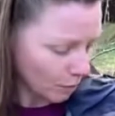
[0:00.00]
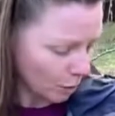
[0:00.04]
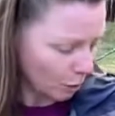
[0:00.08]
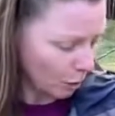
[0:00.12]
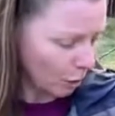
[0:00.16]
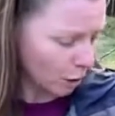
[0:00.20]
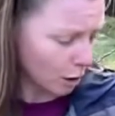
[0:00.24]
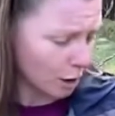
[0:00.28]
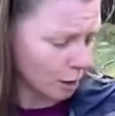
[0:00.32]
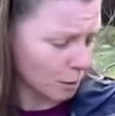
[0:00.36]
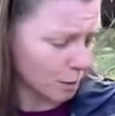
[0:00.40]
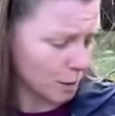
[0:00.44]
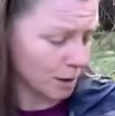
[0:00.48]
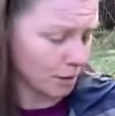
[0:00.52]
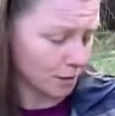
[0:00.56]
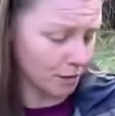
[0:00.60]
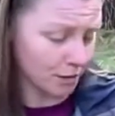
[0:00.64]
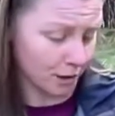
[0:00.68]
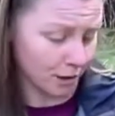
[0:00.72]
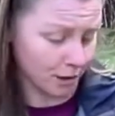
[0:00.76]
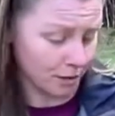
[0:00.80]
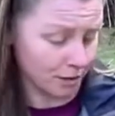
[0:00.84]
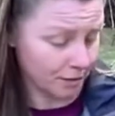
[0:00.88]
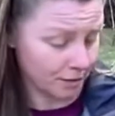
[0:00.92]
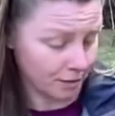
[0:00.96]
all I would have
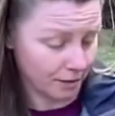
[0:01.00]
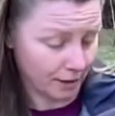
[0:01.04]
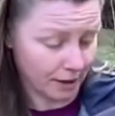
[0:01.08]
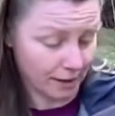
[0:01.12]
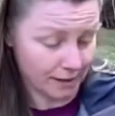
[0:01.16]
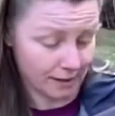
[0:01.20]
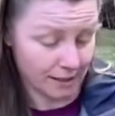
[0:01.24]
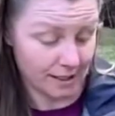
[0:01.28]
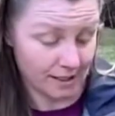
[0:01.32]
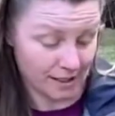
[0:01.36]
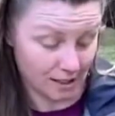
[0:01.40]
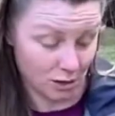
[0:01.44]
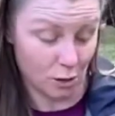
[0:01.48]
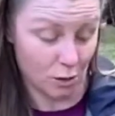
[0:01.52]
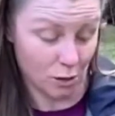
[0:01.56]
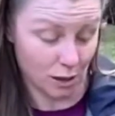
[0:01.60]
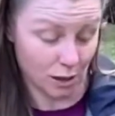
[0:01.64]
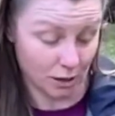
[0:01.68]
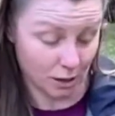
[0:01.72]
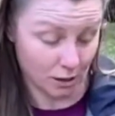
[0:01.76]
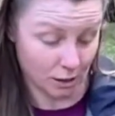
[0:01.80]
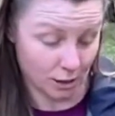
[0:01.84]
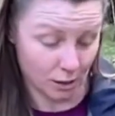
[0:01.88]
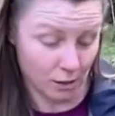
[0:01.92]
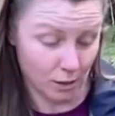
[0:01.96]
done, in fact, let's do
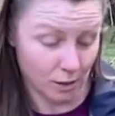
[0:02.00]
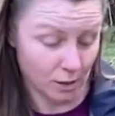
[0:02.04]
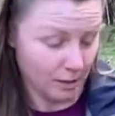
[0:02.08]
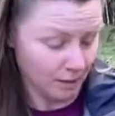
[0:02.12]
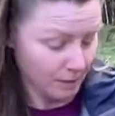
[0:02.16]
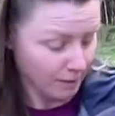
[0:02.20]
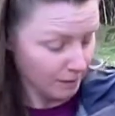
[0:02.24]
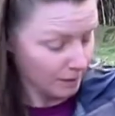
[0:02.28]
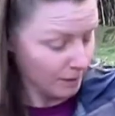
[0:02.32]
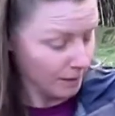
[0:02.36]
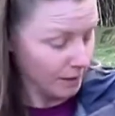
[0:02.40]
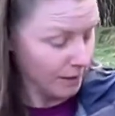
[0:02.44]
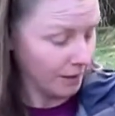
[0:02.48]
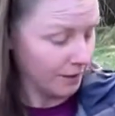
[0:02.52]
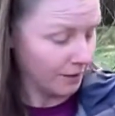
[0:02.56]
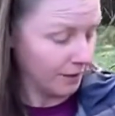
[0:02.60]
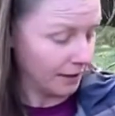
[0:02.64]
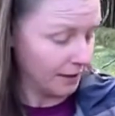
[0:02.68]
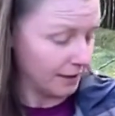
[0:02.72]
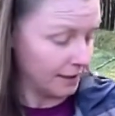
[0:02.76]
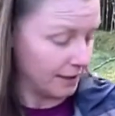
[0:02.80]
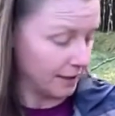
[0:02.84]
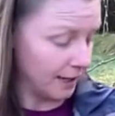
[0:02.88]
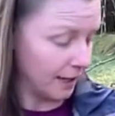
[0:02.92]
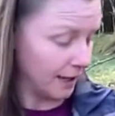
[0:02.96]
that now. If
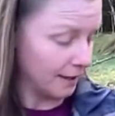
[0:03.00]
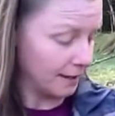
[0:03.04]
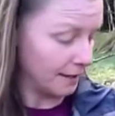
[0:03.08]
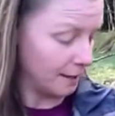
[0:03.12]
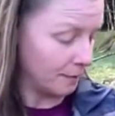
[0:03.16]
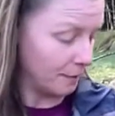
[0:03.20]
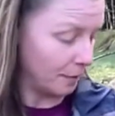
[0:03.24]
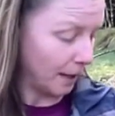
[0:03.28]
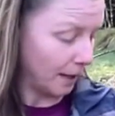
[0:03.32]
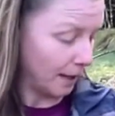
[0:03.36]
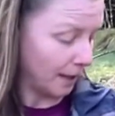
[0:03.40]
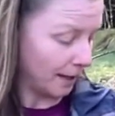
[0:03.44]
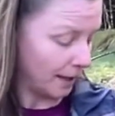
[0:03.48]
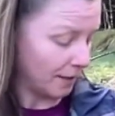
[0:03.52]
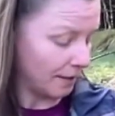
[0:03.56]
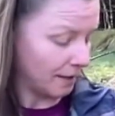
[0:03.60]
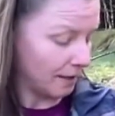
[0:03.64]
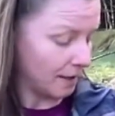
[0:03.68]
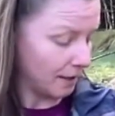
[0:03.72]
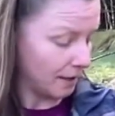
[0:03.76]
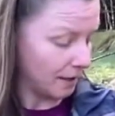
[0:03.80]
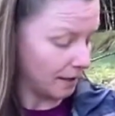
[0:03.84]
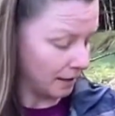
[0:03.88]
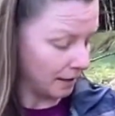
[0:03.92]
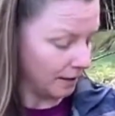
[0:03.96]
I decant it back in
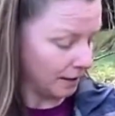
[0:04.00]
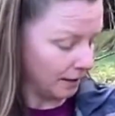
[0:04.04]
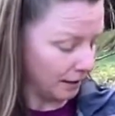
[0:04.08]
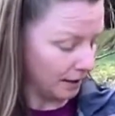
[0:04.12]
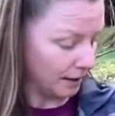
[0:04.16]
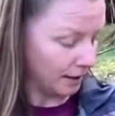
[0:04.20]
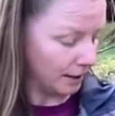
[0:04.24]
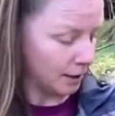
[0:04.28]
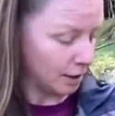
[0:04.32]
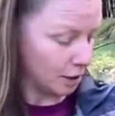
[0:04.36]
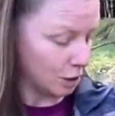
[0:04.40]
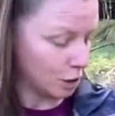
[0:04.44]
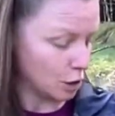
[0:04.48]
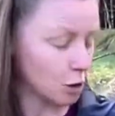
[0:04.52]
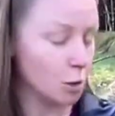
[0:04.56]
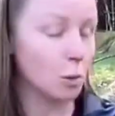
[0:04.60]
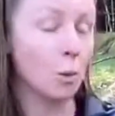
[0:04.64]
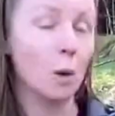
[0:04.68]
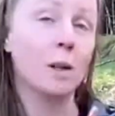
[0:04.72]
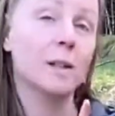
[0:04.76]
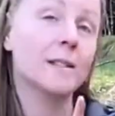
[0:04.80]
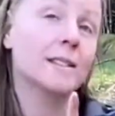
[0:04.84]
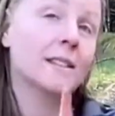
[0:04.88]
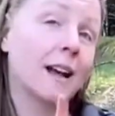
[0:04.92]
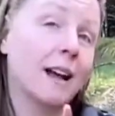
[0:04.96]
there, you
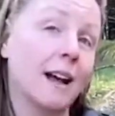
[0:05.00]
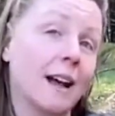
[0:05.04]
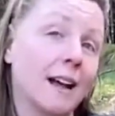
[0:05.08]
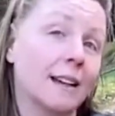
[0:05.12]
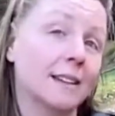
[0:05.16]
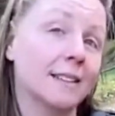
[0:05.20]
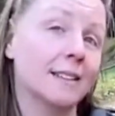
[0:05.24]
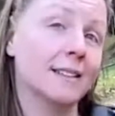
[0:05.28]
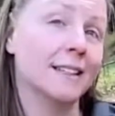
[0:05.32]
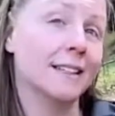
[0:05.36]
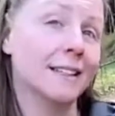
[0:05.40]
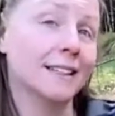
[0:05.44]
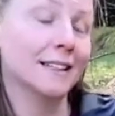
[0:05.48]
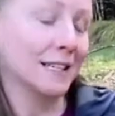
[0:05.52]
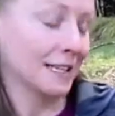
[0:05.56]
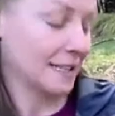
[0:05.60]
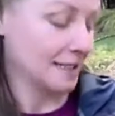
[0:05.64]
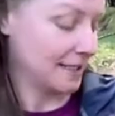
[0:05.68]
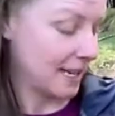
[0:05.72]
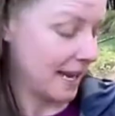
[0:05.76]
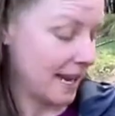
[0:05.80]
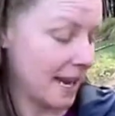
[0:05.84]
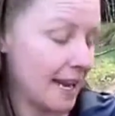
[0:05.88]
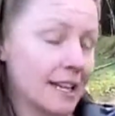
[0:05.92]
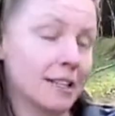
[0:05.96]
want to add
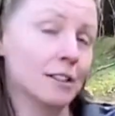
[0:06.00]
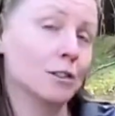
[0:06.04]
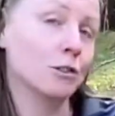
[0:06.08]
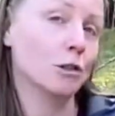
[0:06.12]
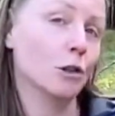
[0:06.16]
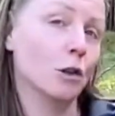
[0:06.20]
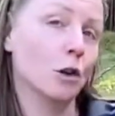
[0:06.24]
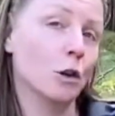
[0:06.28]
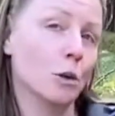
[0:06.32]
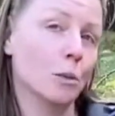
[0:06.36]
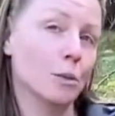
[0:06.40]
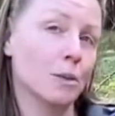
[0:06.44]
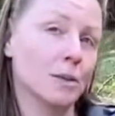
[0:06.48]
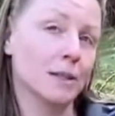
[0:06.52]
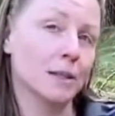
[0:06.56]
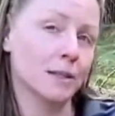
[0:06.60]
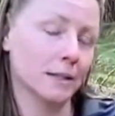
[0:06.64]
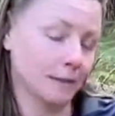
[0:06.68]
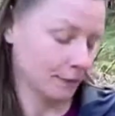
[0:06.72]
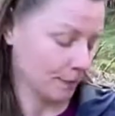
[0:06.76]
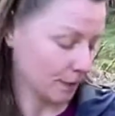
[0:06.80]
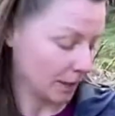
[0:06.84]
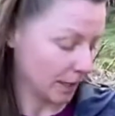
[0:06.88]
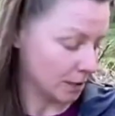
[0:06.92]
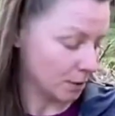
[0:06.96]
10 drops.
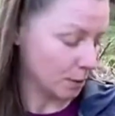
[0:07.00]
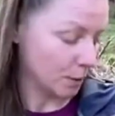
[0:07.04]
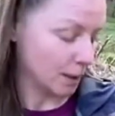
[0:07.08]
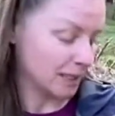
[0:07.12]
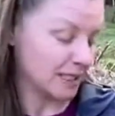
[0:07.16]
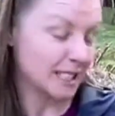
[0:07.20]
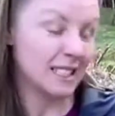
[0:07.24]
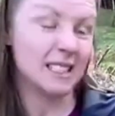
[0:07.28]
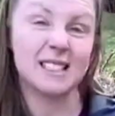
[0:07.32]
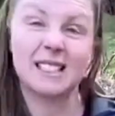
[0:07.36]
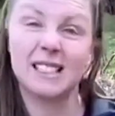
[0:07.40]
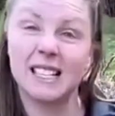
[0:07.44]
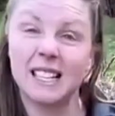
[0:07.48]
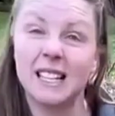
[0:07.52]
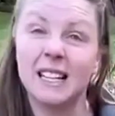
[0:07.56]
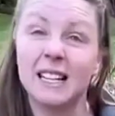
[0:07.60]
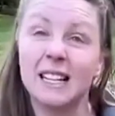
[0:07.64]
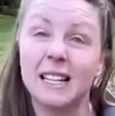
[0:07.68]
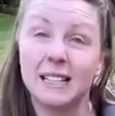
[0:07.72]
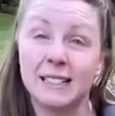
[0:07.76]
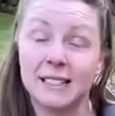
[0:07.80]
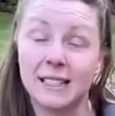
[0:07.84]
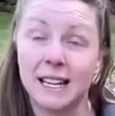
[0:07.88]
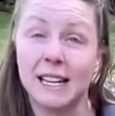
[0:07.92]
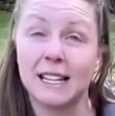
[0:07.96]
That's what I didn't say,
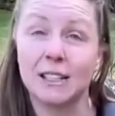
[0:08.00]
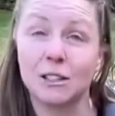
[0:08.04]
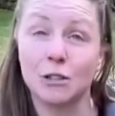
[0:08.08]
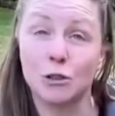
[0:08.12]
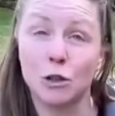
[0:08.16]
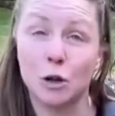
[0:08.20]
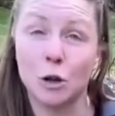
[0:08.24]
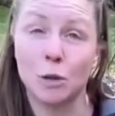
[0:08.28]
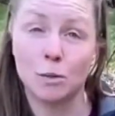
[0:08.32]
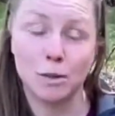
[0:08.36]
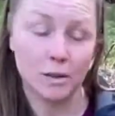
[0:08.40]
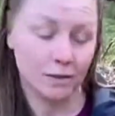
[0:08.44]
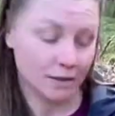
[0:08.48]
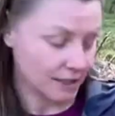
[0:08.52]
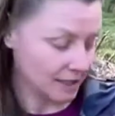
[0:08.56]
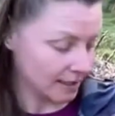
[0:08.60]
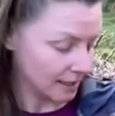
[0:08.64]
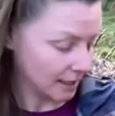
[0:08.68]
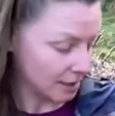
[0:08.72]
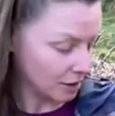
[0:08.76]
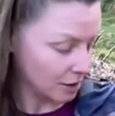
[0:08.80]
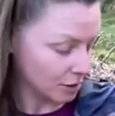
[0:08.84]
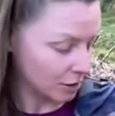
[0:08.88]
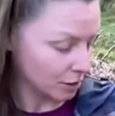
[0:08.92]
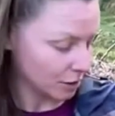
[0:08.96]
10 drops of
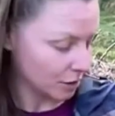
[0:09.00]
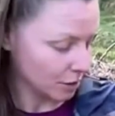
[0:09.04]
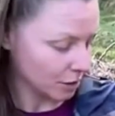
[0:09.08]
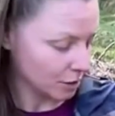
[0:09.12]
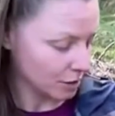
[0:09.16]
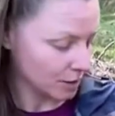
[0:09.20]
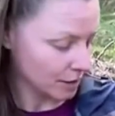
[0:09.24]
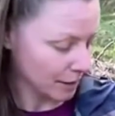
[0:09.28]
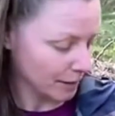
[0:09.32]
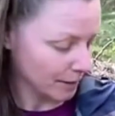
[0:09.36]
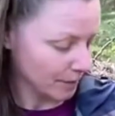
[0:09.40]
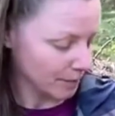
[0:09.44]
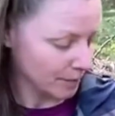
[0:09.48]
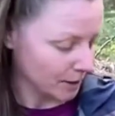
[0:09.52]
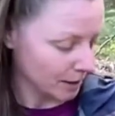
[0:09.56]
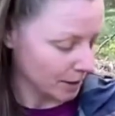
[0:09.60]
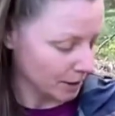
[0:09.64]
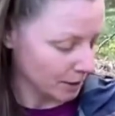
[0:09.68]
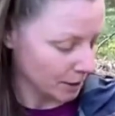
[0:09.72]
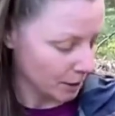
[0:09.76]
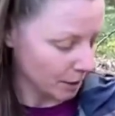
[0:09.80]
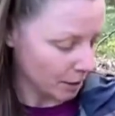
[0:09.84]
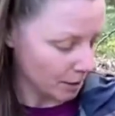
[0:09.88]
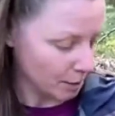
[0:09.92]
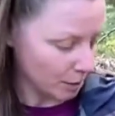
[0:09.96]
essential oils.
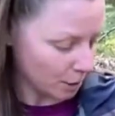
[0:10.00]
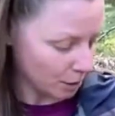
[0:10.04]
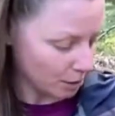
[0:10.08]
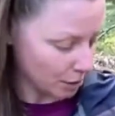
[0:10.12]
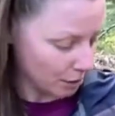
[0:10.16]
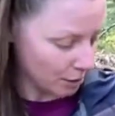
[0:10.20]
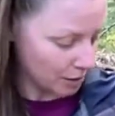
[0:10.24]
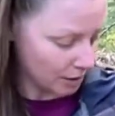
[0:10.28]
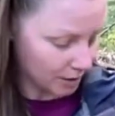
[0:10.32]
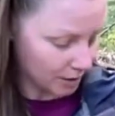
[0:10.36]
Now I brought 2